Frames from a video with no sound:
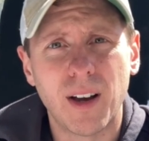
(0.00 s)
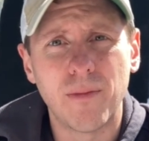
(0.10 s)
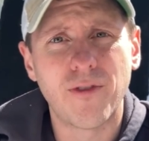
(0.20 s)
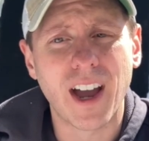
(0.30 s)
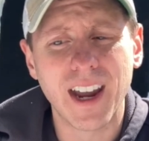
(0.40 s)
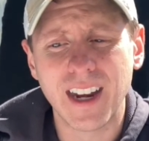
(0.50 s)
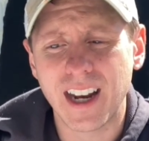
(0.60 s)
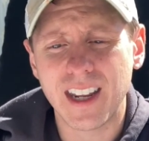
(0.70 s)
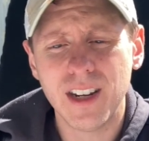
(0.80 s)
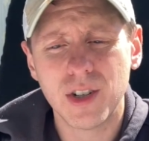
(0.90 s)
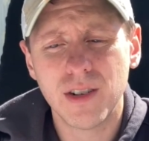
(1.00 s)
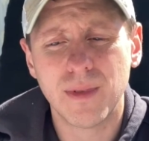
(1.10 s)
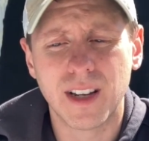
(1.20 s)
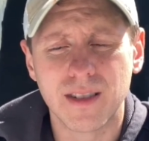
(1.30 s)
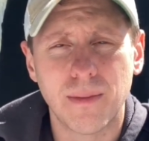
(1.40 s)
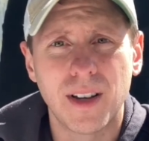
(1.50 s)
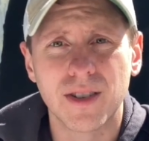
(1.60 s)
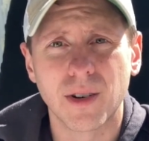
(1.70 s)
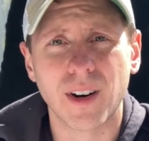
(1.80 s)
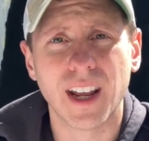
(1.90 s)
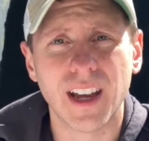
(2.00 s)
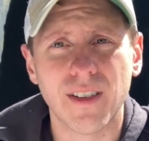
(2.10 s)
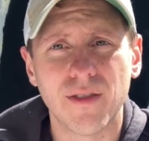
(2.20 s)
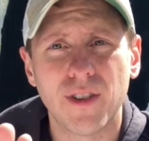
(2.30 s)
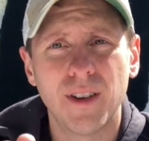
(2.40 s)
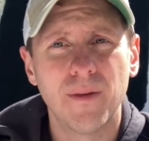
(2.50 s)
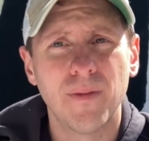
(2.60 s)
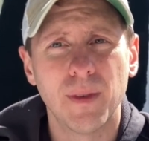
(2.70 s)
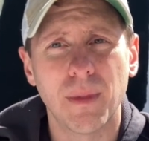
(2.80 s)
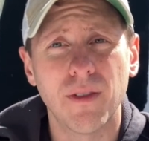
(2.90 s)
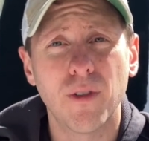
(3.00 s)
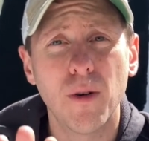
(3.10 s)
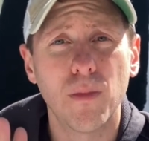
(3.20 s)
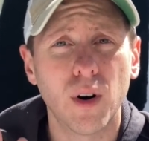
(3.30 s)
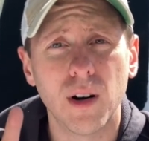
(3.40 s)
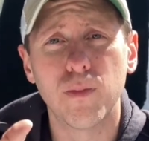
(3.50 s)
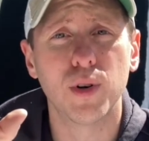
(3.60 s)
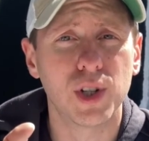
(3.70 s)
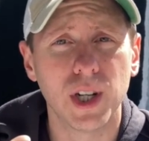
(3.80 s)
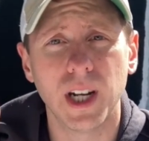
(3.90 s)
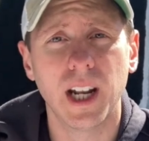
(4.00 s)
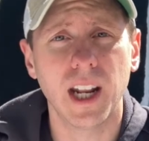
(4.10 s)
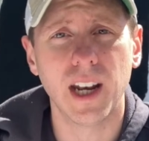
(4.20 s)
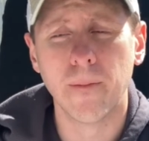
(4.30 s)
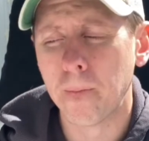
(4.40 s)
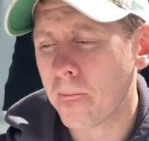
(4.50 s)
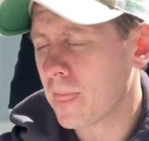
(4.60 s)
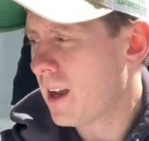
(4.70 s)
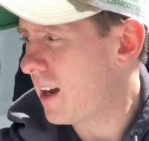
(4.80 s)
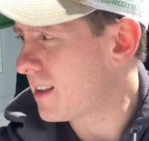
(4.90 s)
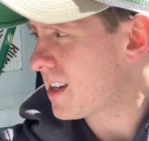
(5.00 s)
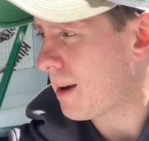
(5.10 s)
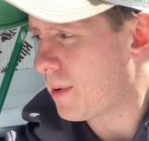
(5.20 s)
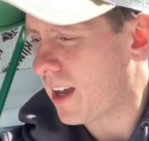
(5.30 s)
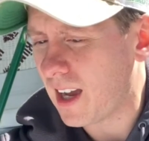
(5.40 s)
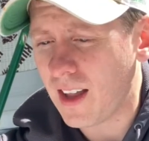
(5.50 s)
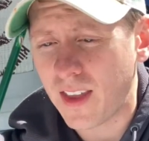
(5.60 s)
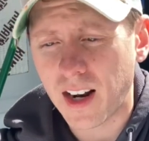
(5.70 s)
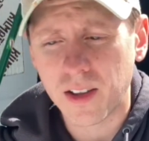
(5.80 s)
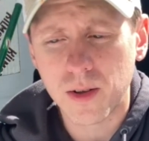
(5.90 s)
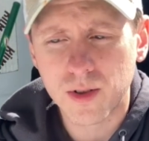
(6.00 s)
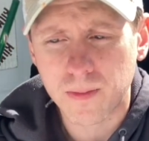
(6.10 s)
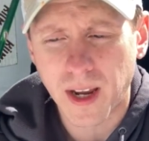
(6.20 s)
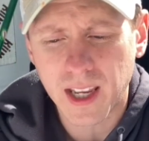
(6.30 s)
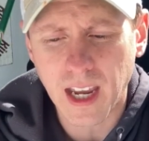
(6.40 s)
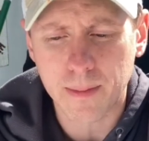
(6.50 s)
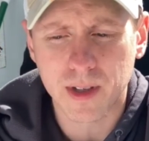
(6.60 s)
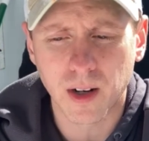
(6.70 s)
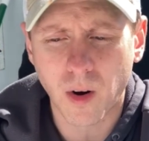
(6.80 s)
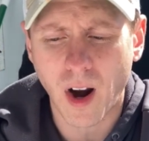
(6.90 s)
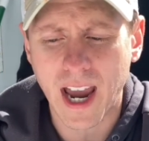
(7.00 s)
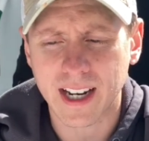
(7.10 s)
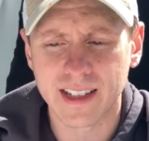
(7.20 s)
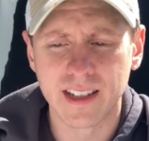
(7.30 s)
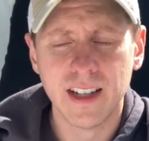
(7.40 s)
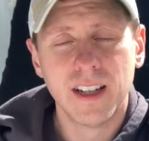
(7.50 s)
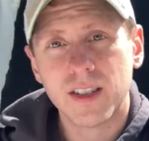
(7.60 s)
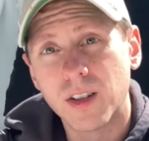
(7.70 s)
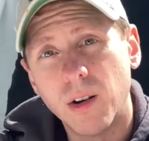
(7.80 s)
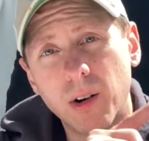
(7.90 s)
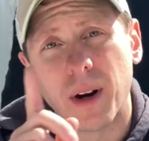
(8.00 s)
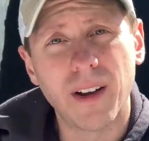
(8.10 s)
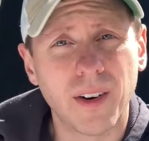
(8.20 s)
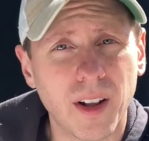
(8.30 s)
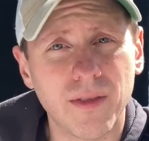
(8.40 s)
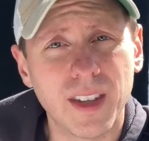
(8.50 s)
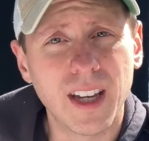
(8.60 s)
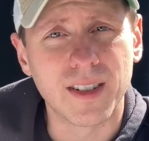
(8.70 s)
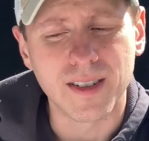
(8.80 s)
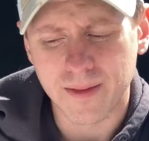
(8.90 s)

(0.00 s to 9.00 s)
fine adhesion, because I'm also going to have my foam board pushing it in on top of that, and then I'll use my gaps and cracks to go around all of the edges.